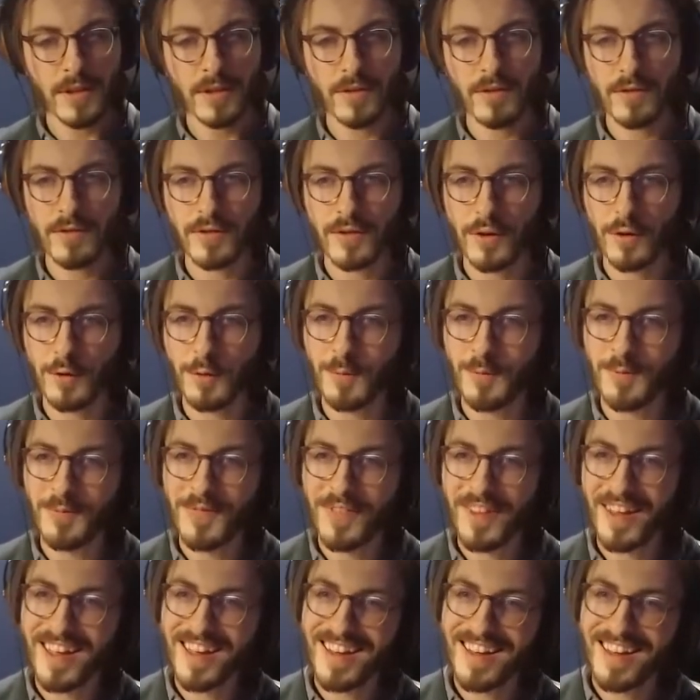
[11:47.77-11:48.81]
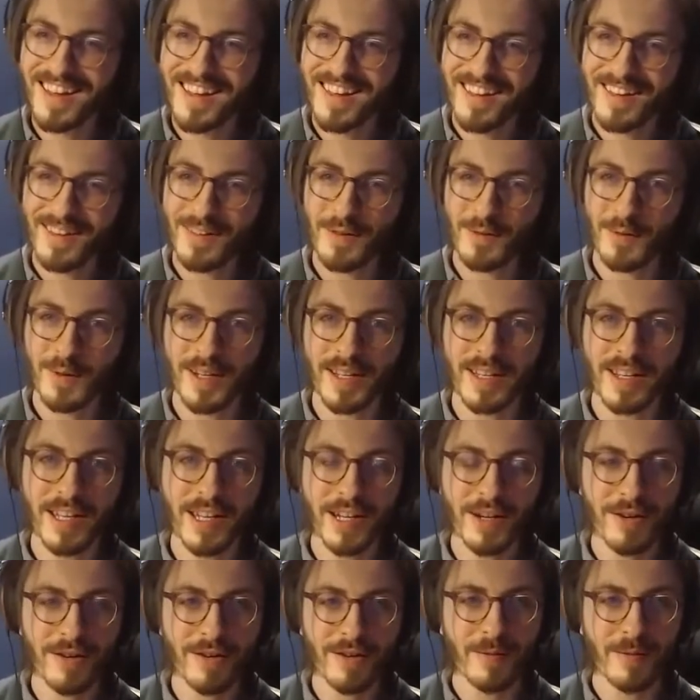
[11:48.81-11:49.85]
So we can
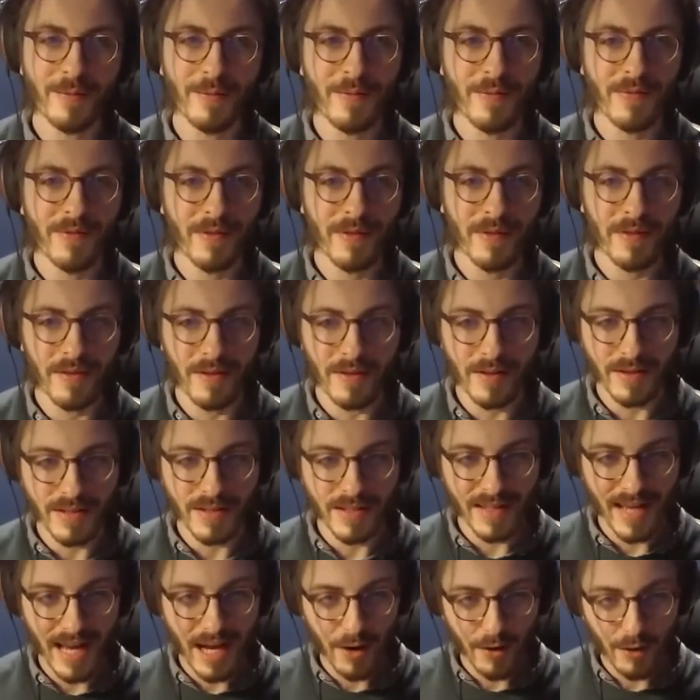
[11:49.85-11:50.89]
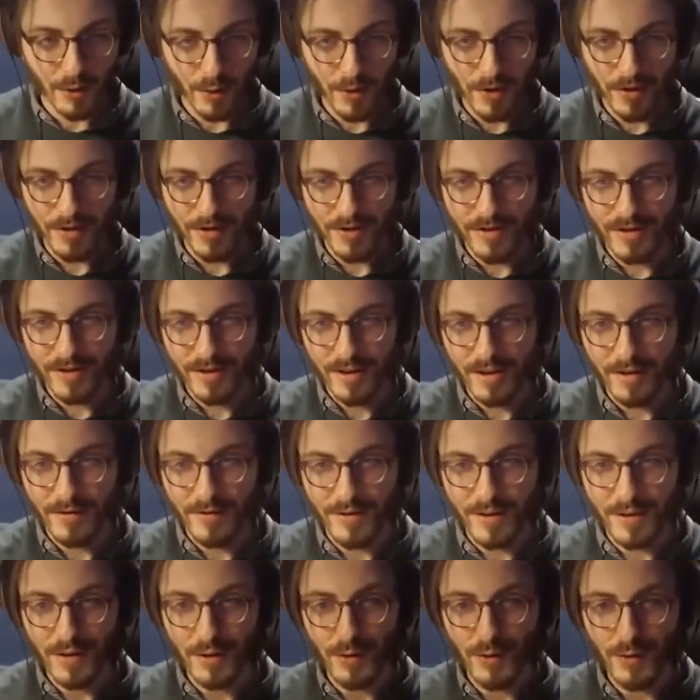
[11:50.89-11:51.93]
hear the sound world of the
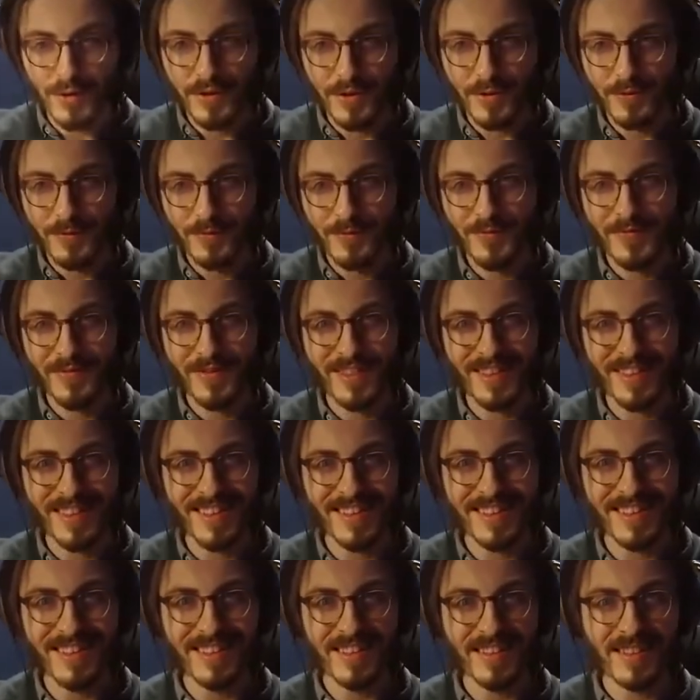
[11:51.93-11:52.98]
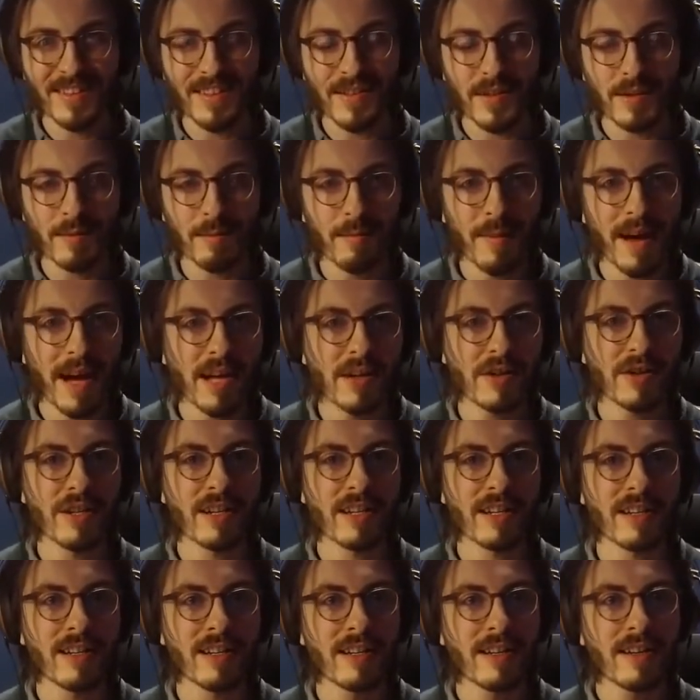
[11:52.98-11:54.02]
lute is this
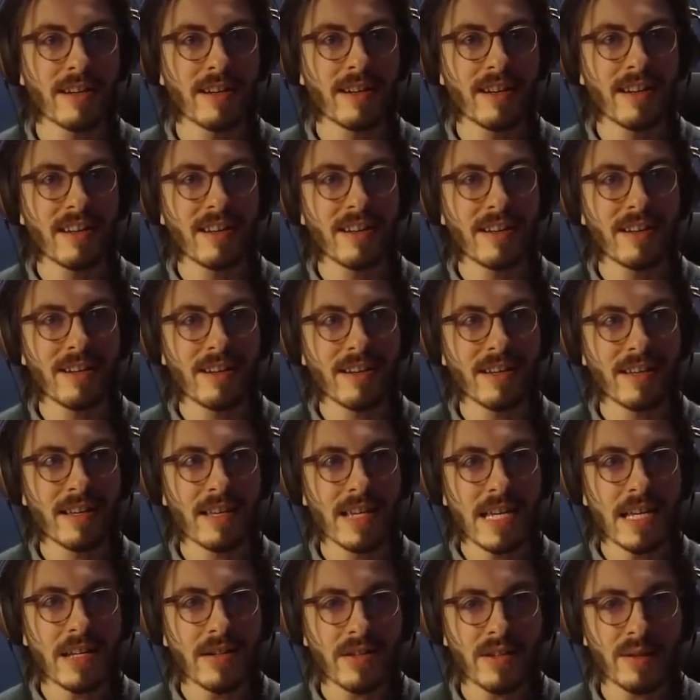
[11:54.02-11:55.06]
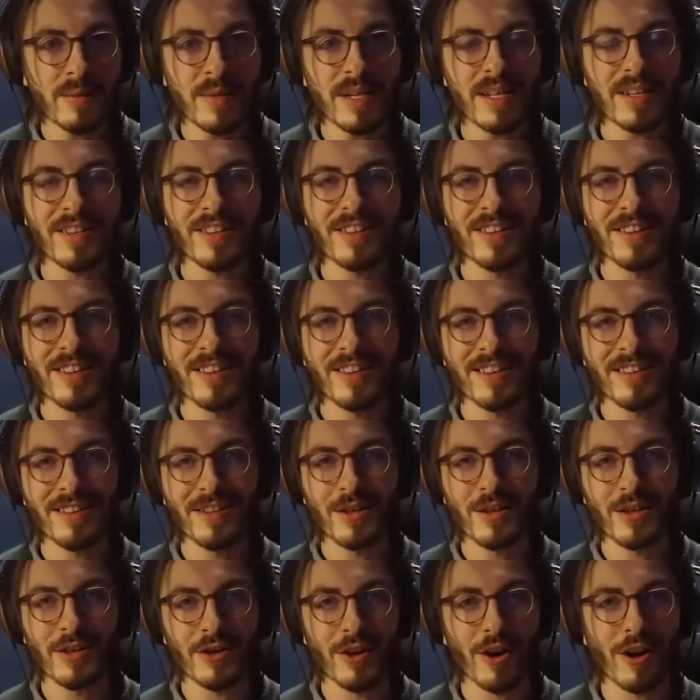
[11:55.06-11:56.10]
magic, intimate,
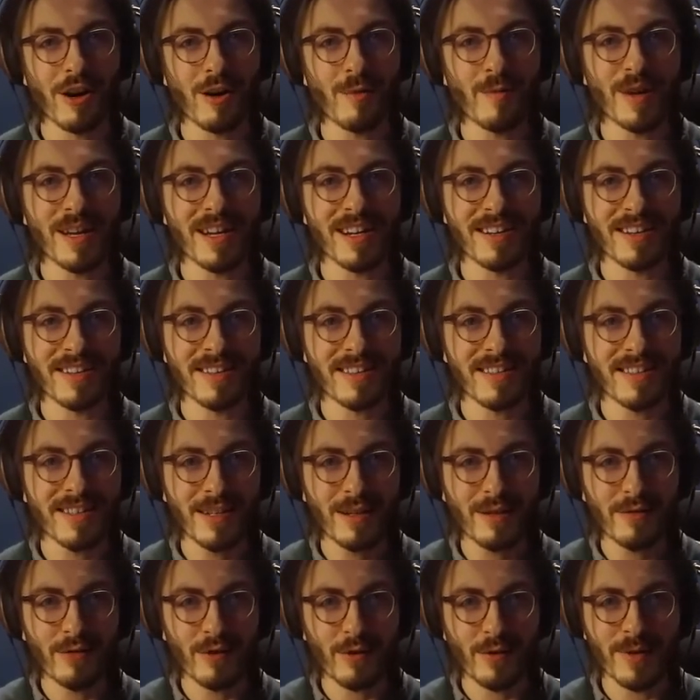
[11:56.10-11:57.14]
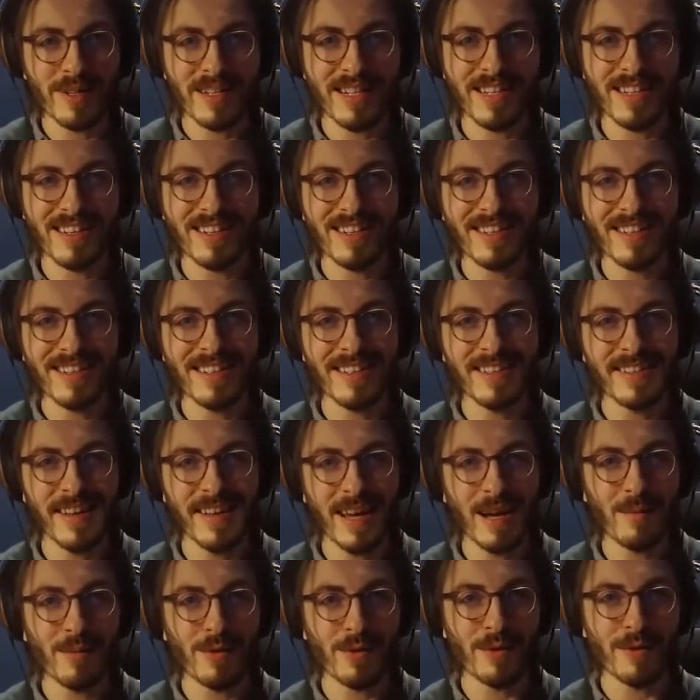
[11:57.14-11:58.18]
charming, silvery
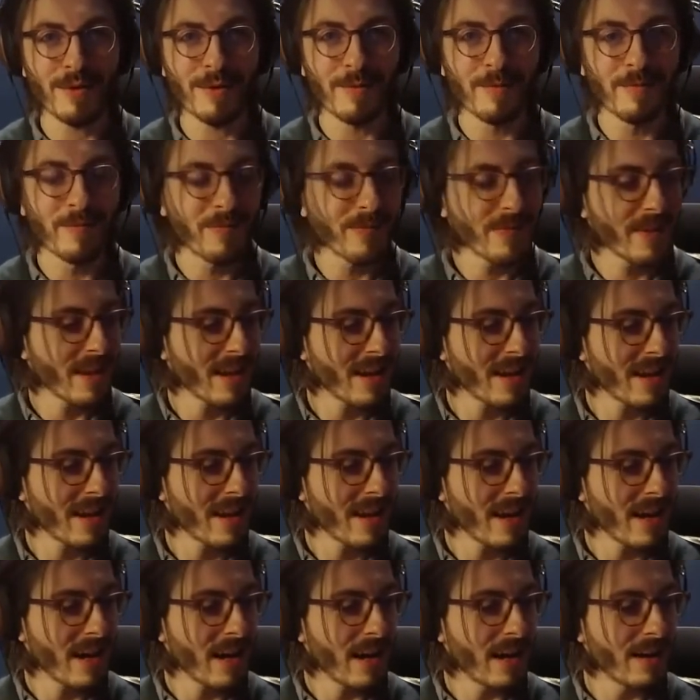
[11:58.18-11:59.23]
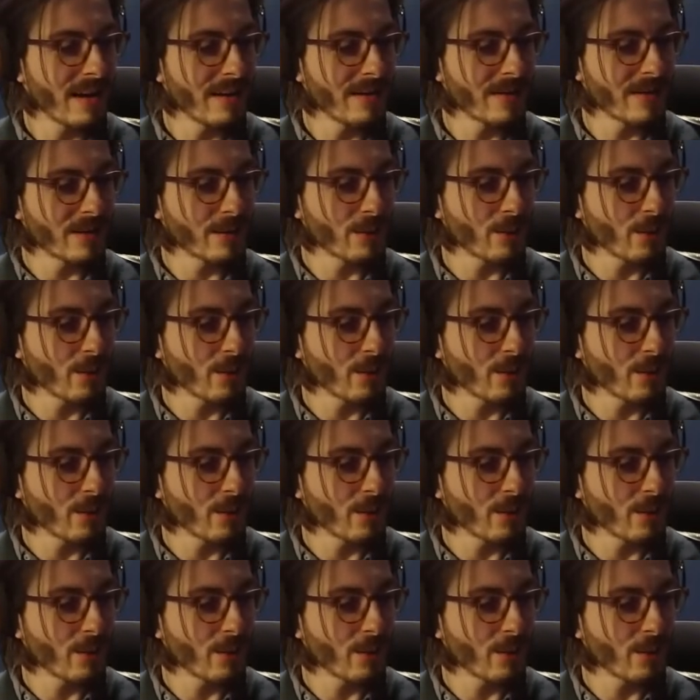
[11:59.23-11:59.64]
timbre, this